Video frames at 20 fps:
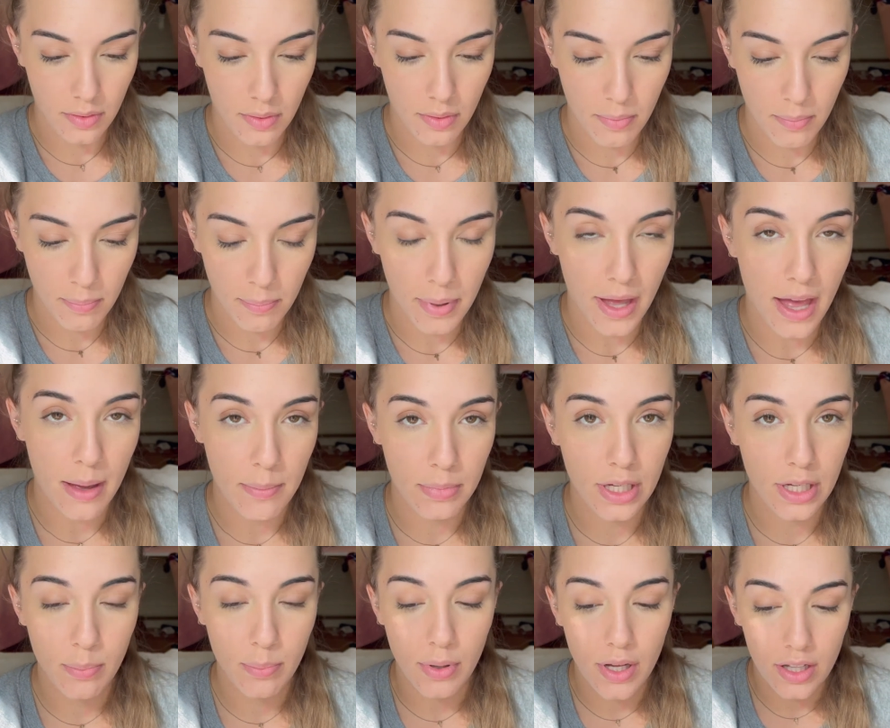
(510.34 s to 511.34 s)
but I'm going
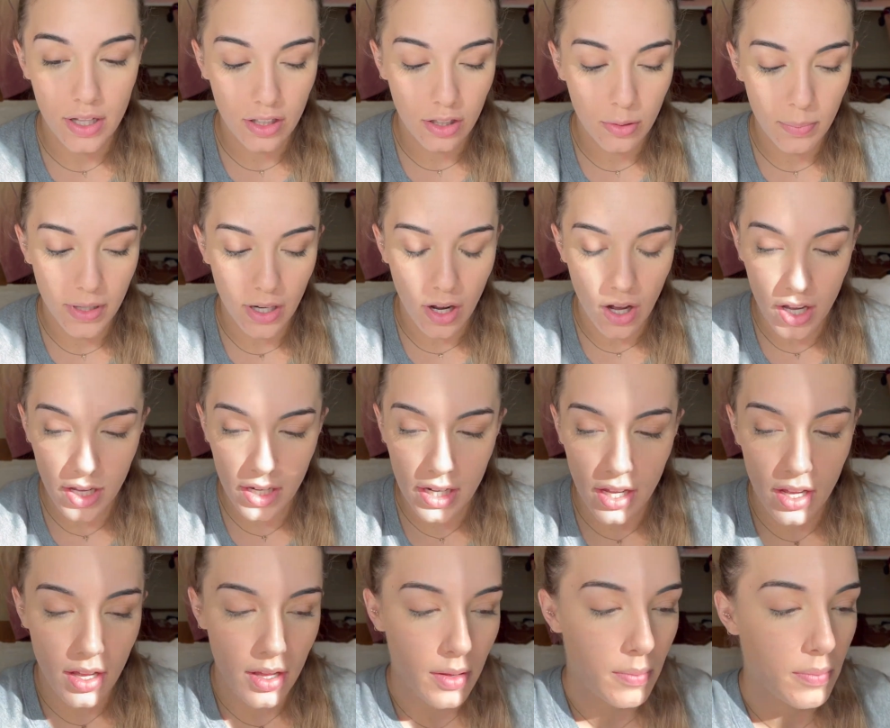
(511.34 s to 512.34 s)
to put a little bit on.
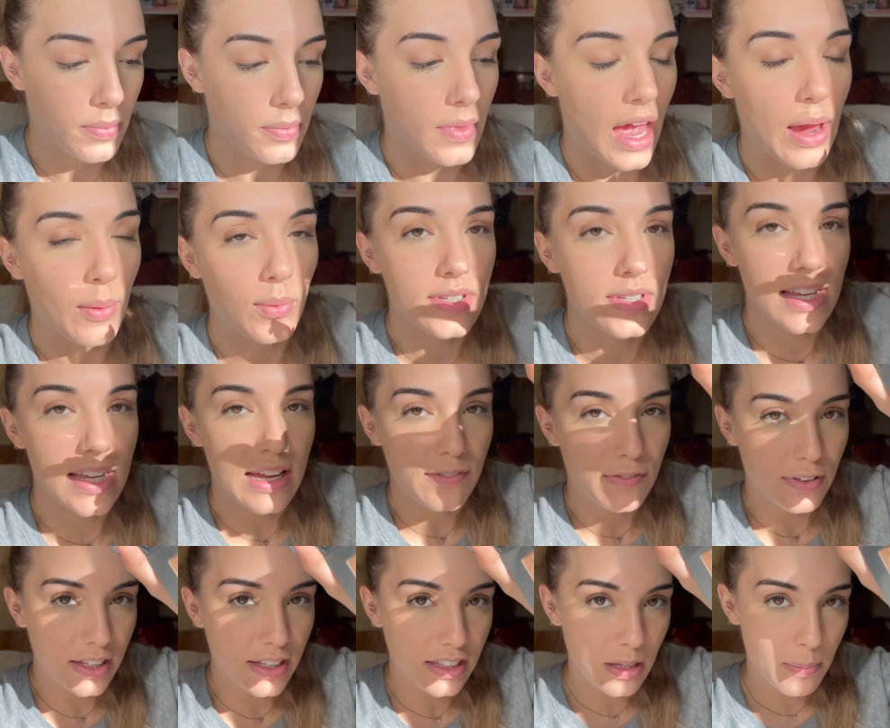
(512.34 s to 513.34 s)
I will say I
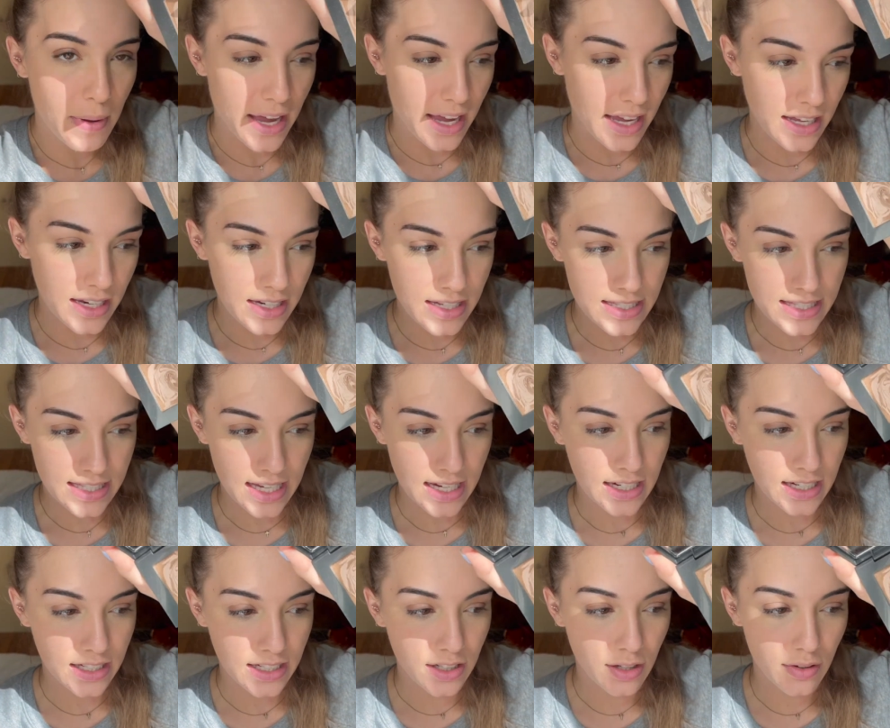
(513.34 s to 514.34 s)
feel like the pan is
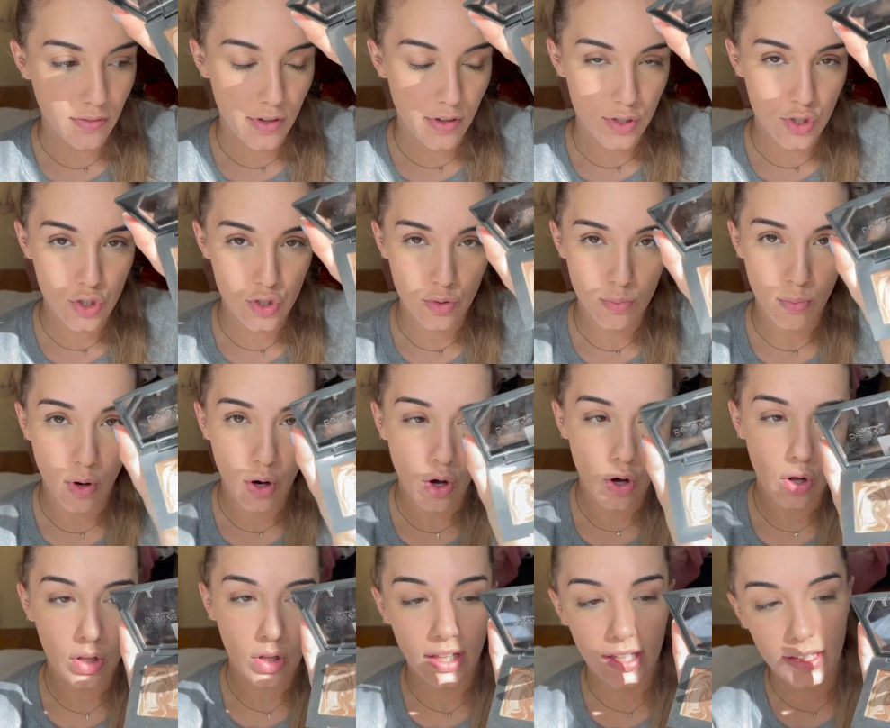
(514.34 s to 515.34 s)
kind of
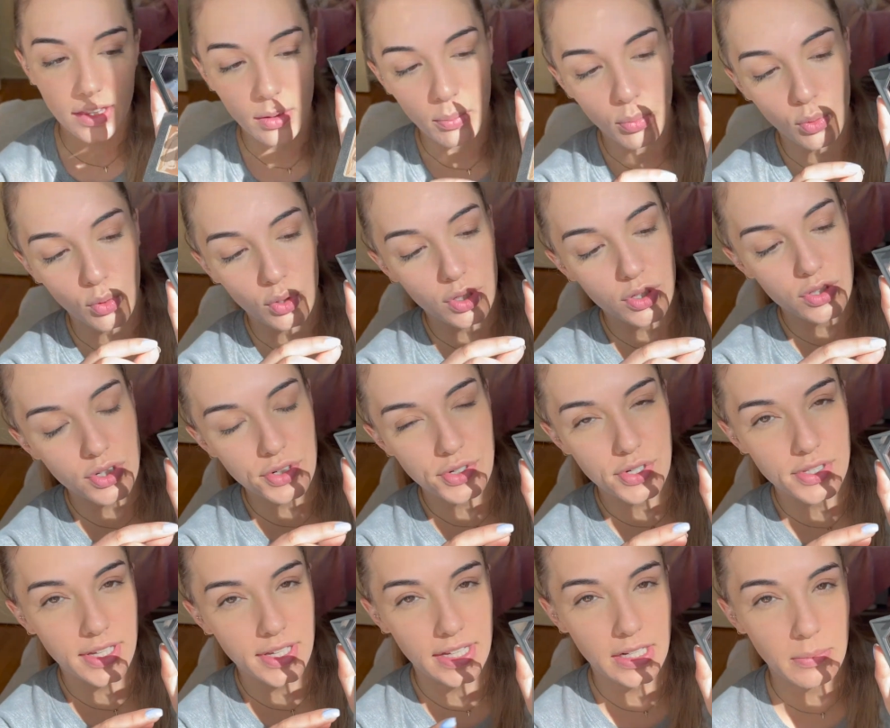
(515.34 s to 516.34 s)
small. Like the borders are
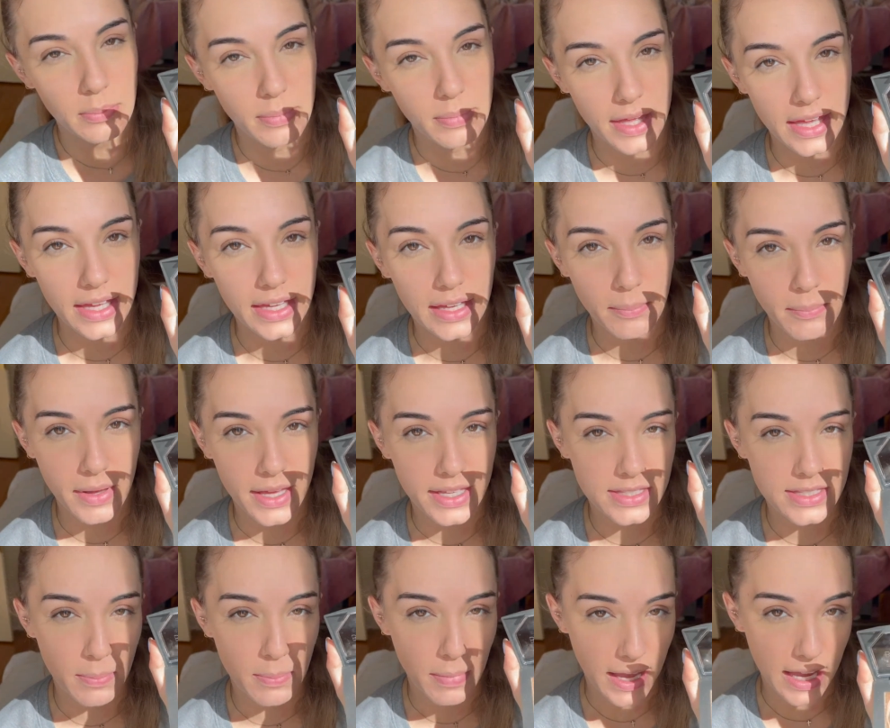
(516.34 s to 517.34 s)
just kind of big. It makes
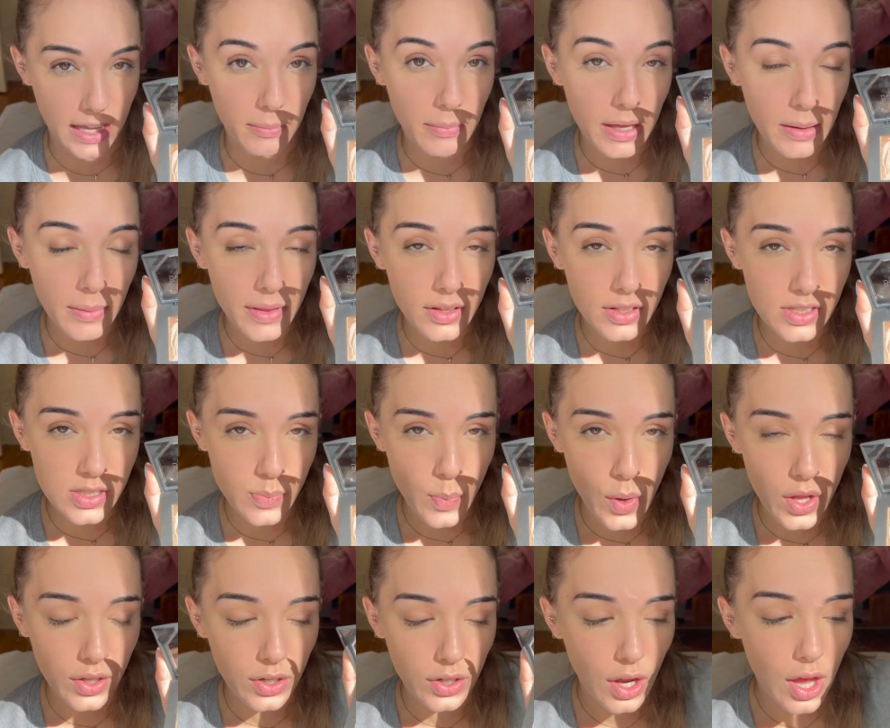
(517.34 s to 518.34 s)
the pan maybe look
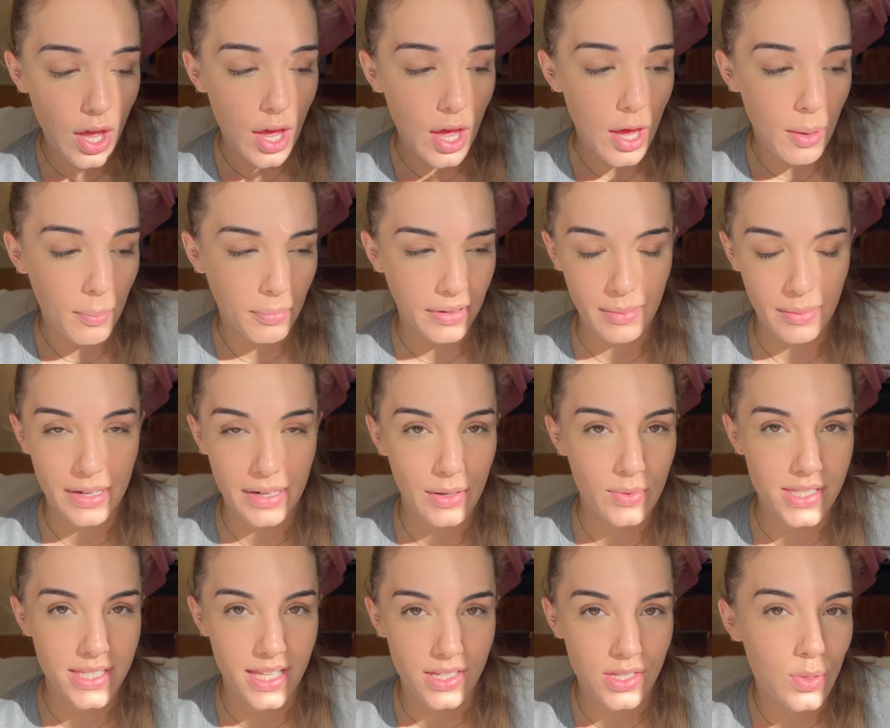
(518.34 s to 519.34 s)
smaller, but I mean, it
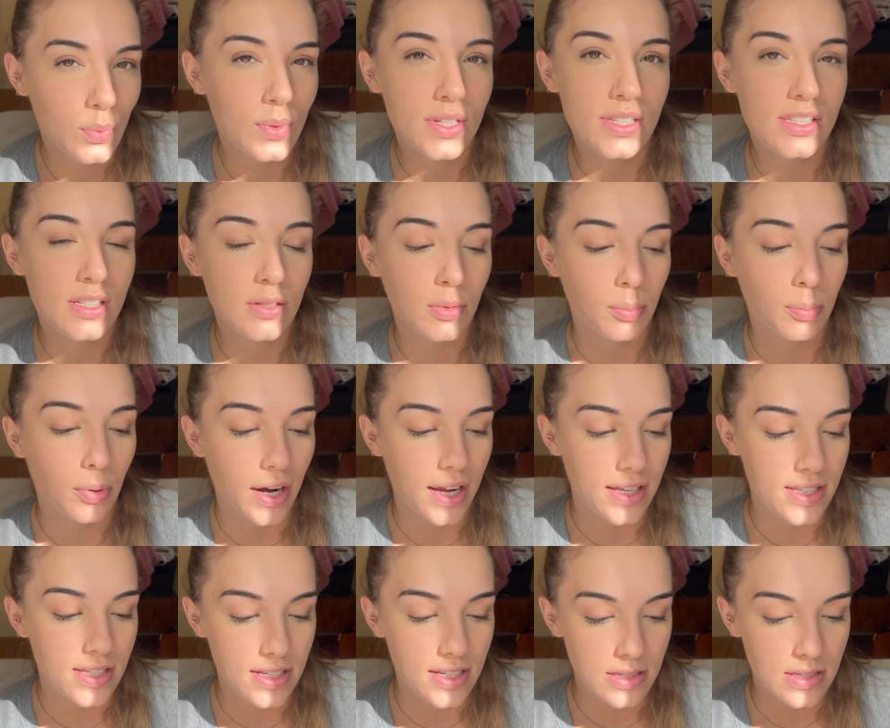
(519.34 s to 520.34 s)
was such a reasonable price.
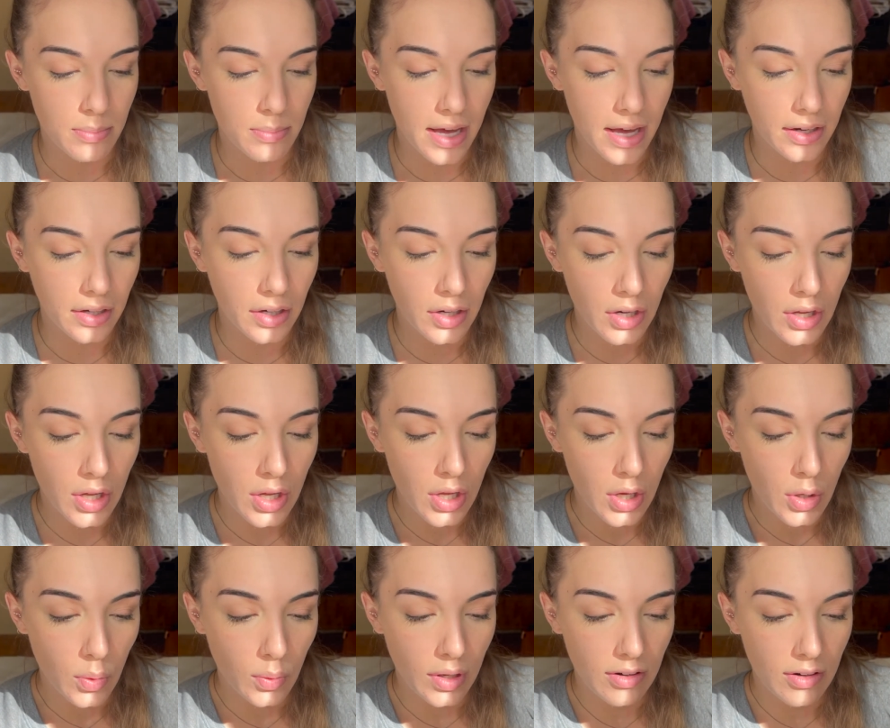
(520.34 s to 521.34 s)
It doesn't matter.
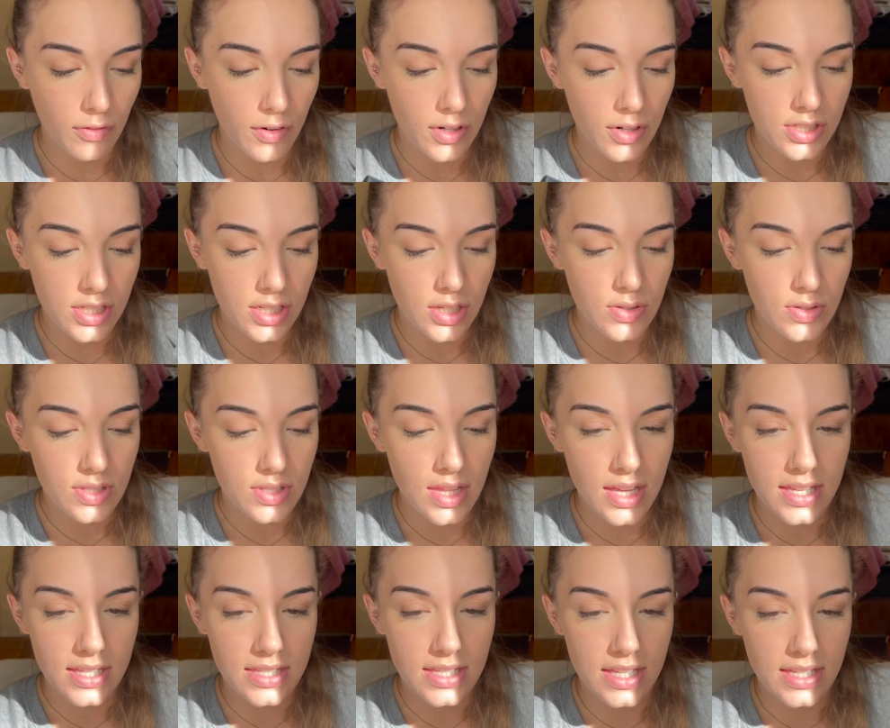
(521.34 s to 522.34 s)
When I first used
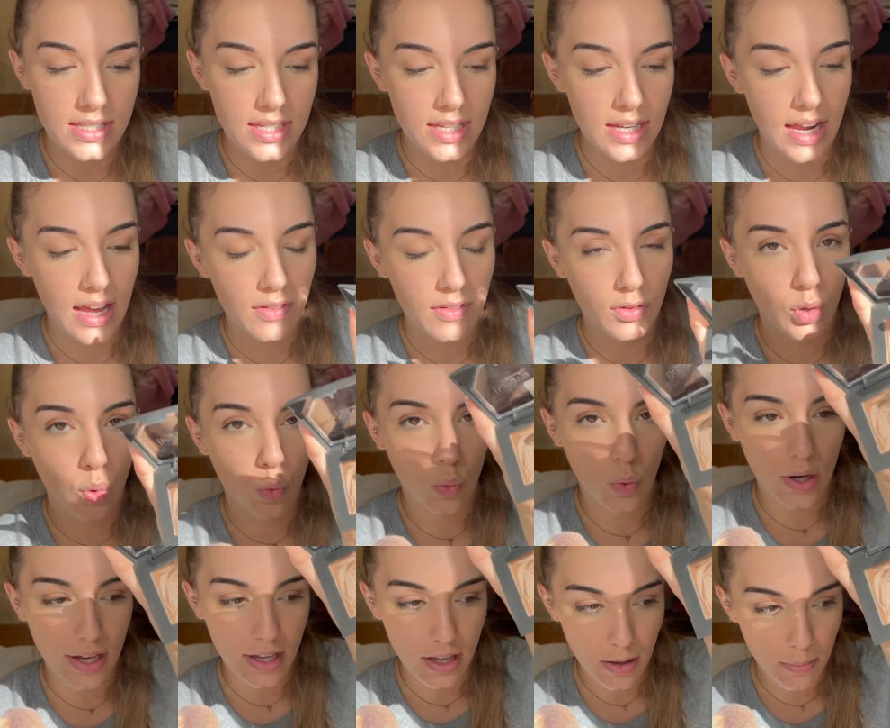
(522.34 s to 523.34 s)
this, it did have
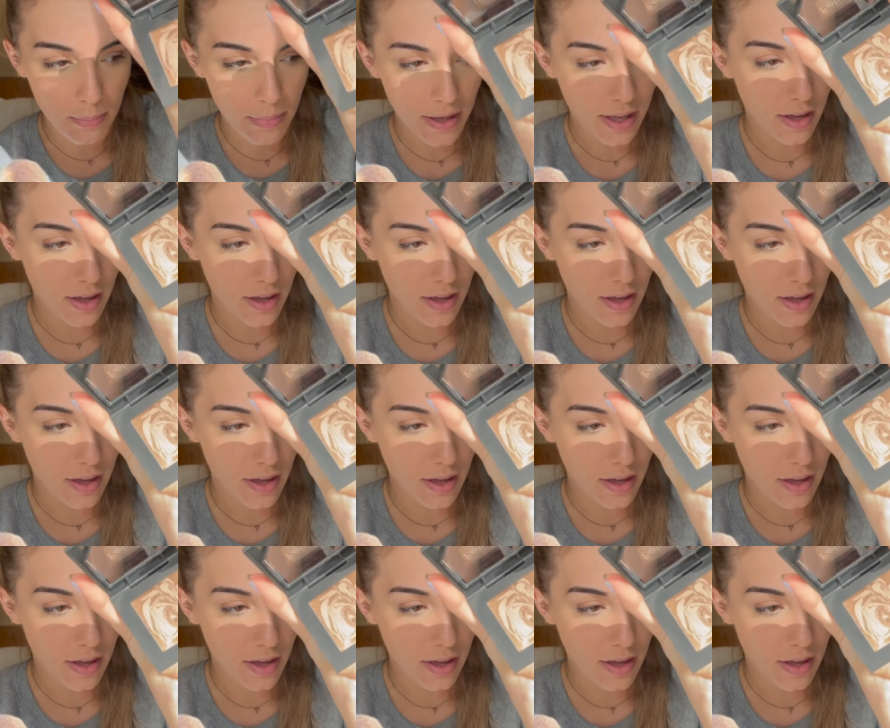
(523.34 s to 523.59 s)
quite a bit